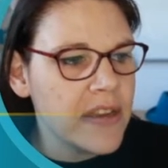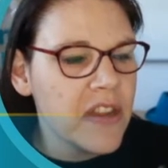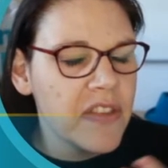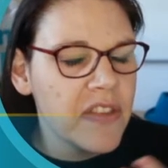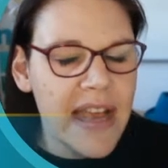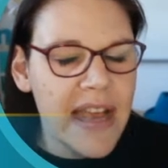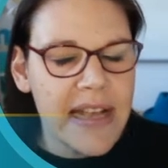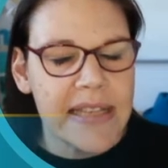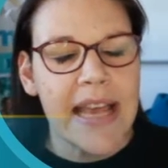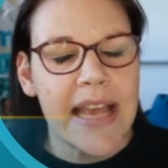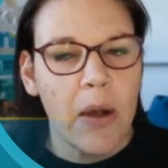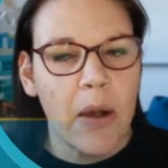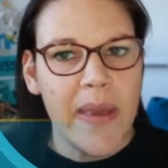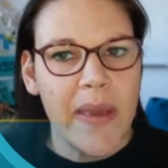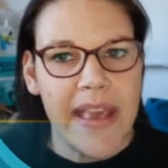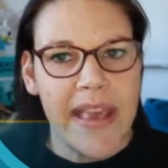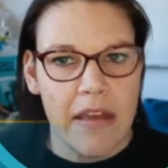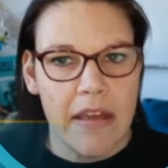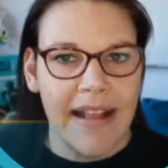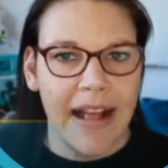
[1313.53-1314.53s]
And that's how we
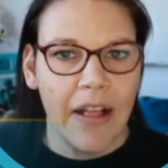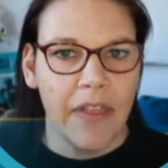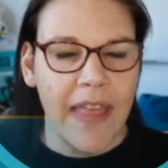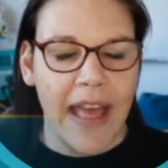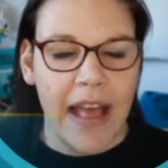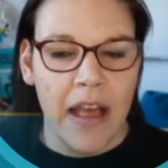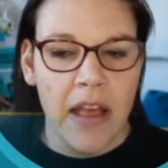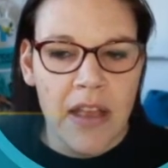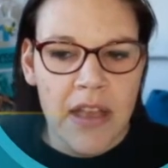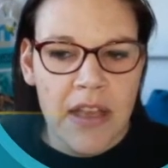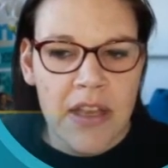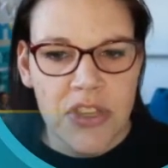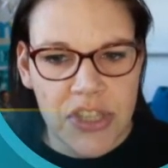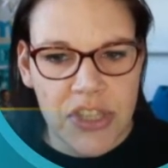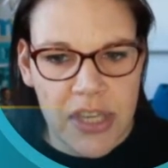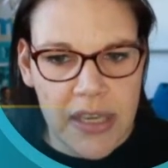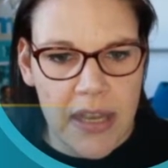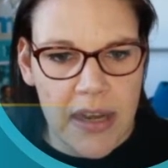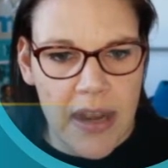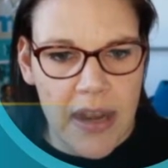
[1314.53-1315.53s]
get around that
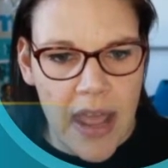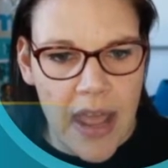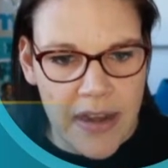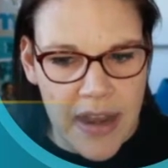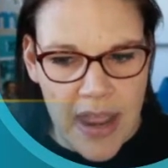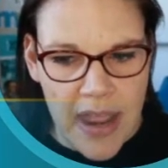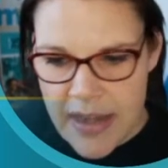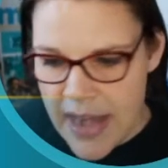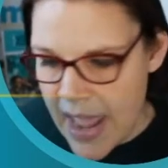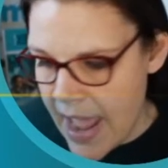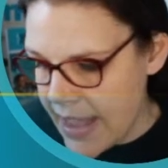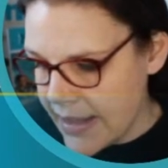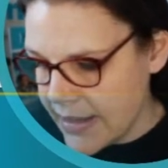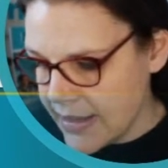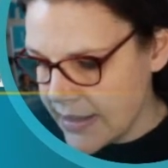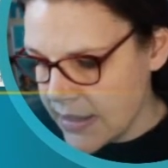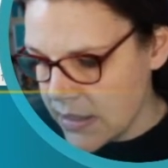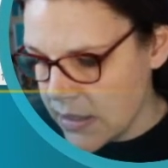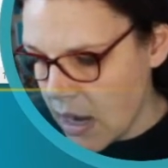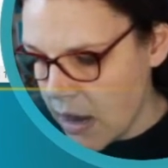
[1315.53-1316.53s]
chicken and an egg
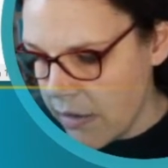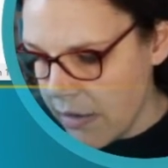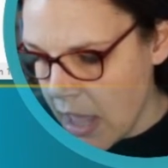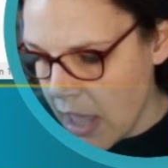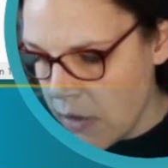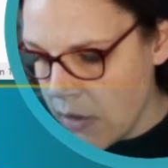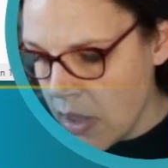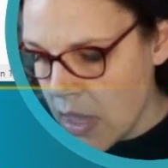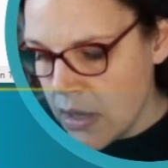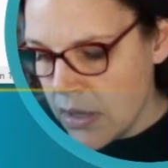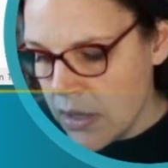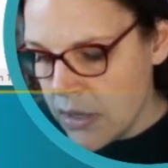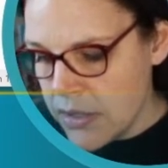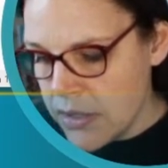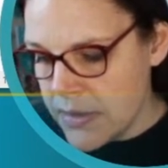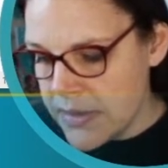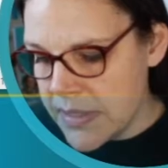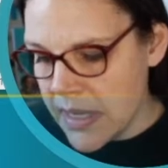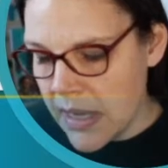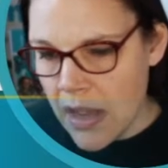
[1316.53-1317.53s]
scenario
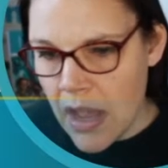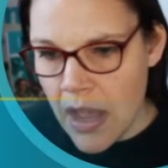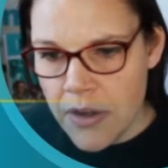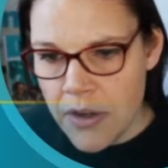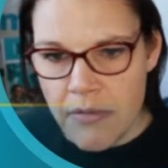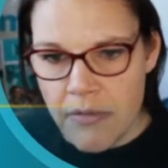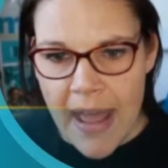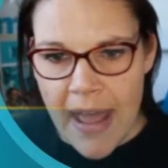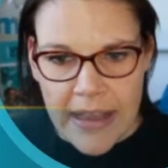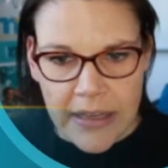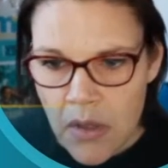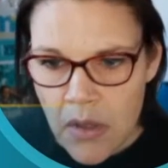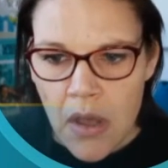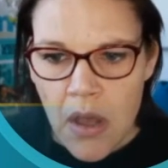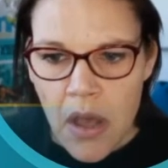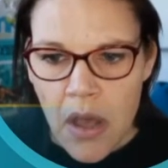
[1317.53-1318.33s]
using an array.